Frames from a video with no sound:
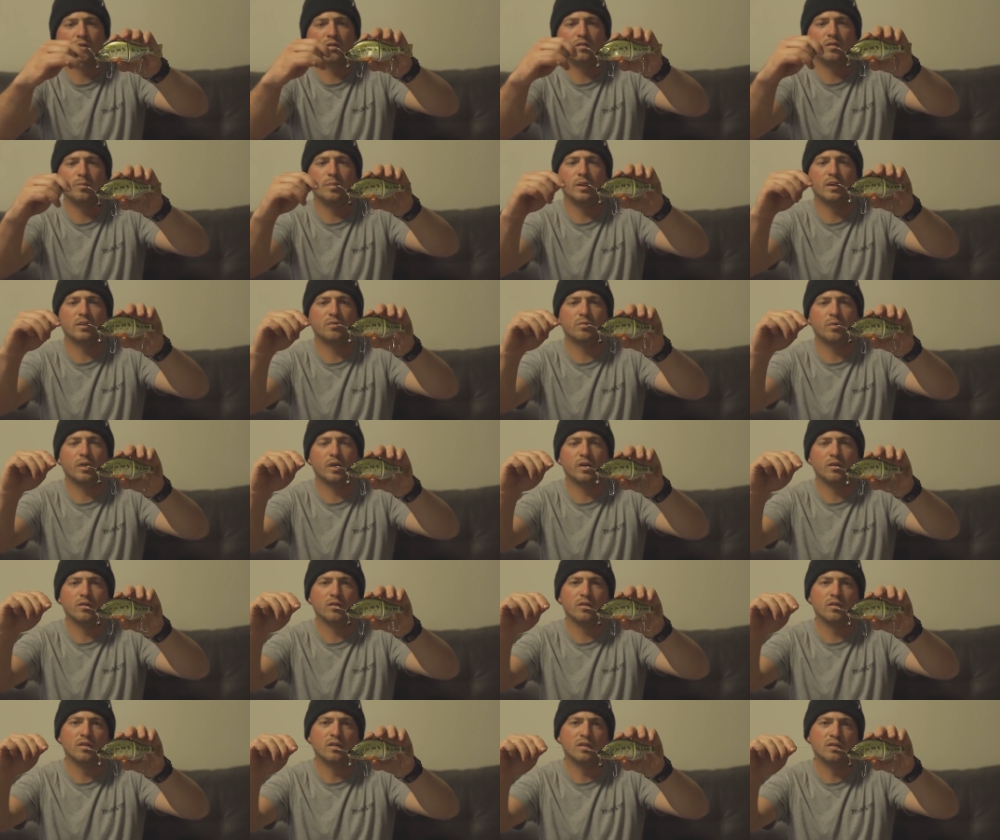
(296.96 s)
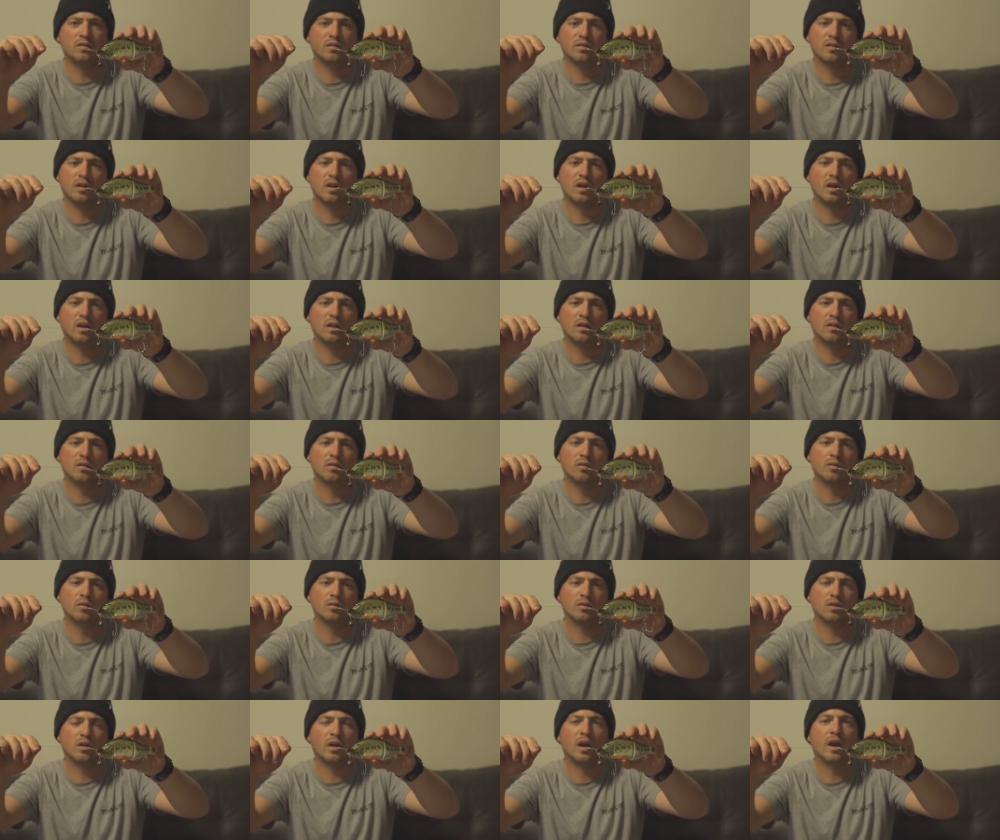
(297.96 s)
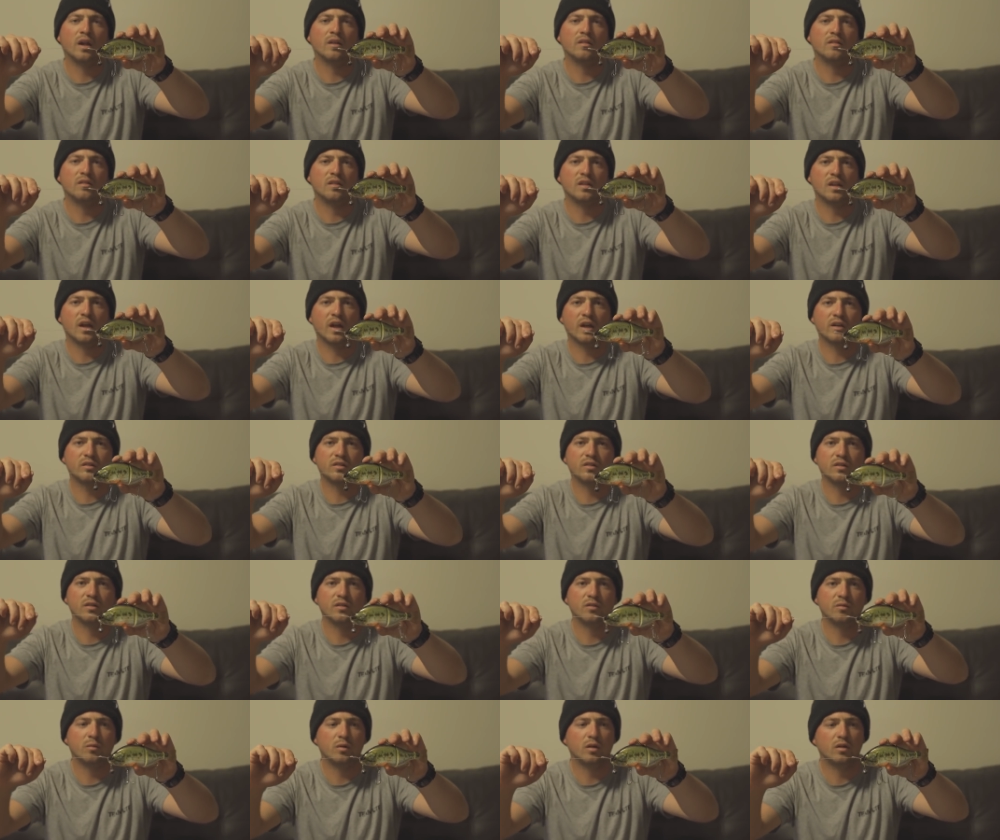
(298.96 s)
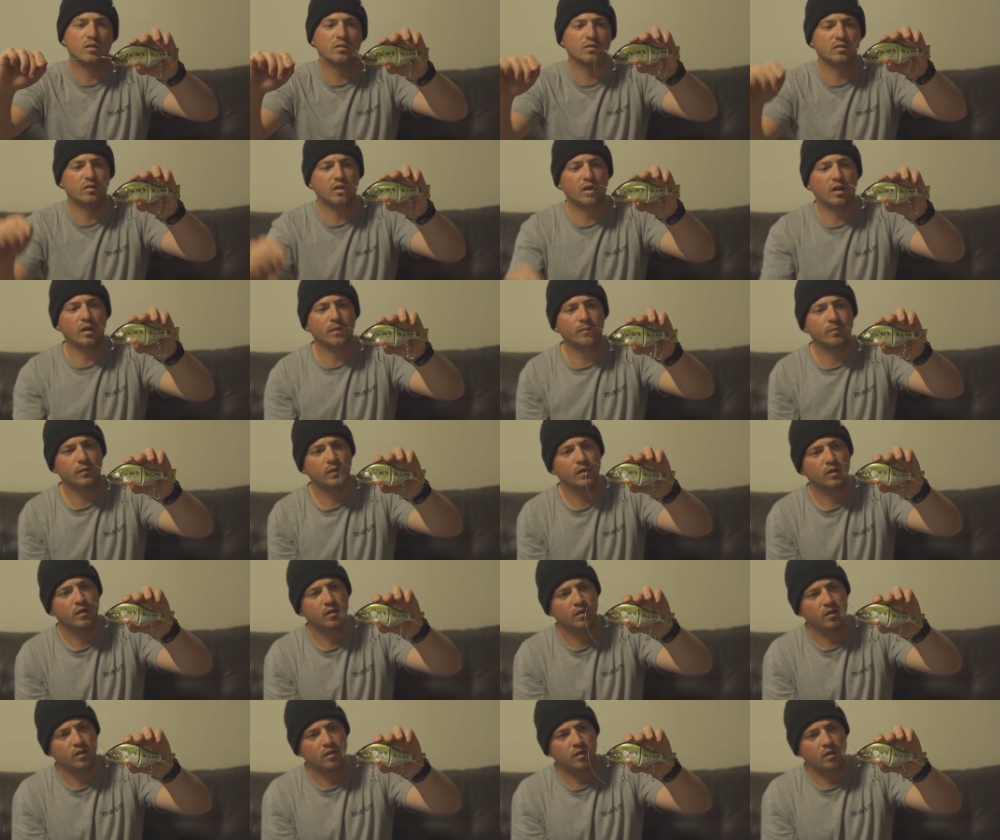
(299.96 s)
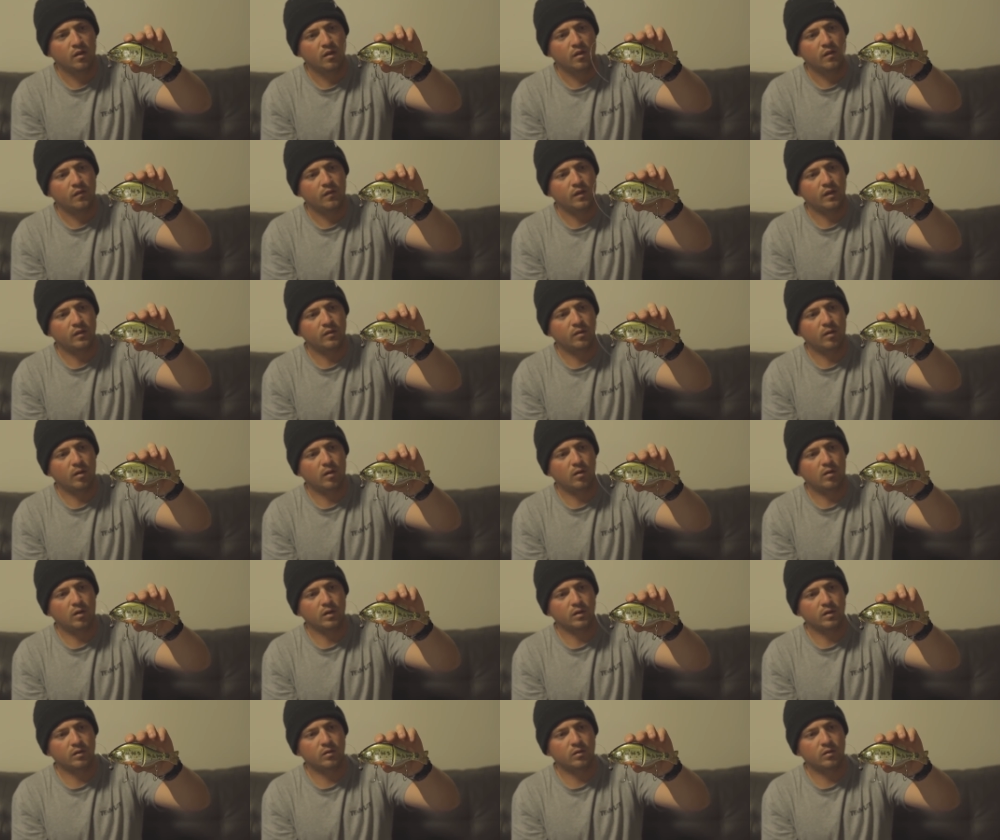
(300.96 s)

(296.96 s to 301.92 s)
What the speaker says: is the best way to do this. It also adds to the action as well, so that's how I like